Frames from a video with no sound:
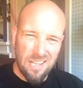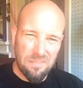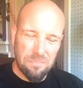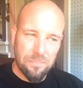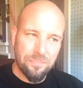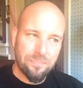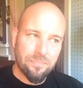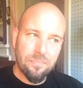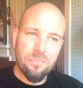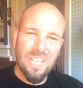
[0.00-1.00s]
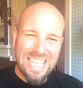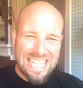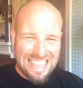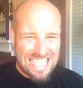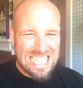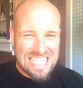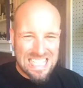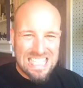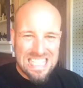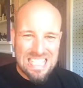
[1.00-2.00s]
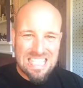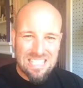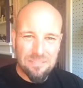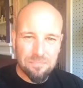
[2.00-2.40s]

it, it listens.